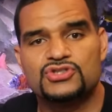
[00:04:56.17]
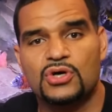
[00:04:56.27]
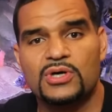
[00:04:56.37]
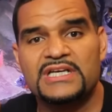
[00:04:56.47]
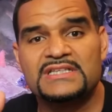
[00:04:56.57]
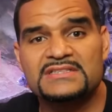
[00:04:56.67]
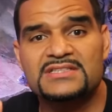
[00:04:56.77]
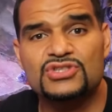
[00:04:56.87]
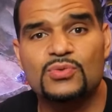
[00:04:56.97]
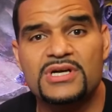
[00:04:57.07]
So in this
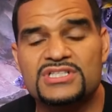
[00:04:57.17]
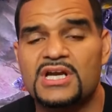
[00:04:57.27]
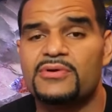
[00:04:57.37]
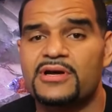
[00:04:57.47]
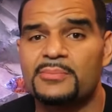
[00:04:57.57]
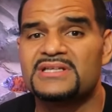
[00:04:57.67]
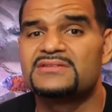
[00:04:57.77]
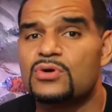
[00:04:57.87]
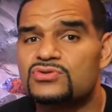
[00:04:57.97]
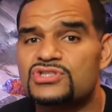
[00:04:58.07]
situation, I
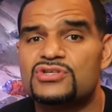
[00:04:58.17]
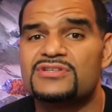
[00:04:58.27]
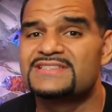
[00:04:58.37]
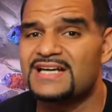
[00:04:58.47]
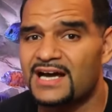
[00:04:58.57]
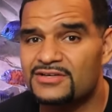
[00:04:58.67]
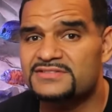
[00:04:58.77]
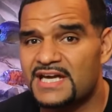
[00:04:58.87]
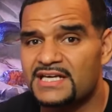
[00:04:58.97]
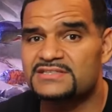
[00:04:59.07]
recommend dosing your entire
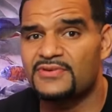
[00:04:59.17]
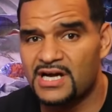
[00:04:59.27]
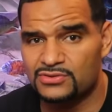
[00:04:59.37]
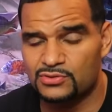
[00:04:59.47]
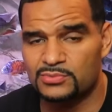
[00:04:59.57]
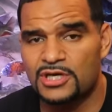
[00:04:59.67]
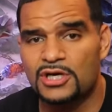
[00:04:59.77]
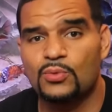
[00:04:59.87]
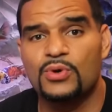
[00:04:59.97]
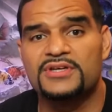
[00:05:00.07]
tank's volume
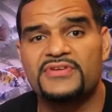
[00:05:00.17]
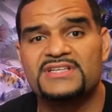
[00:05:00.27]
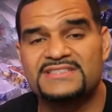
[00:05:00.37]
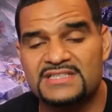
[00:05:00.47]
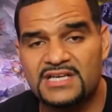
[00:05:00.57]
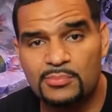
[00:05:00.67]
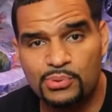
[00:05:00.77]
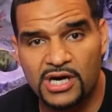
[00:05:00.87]
with Seachem